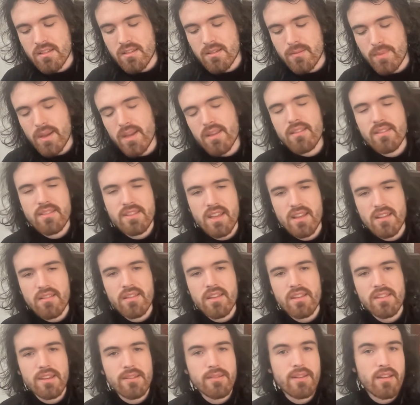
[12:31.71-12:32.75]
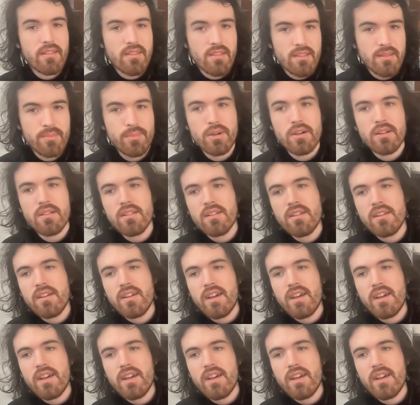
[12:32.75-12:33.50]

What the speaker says: because of TXT, they're nice and small,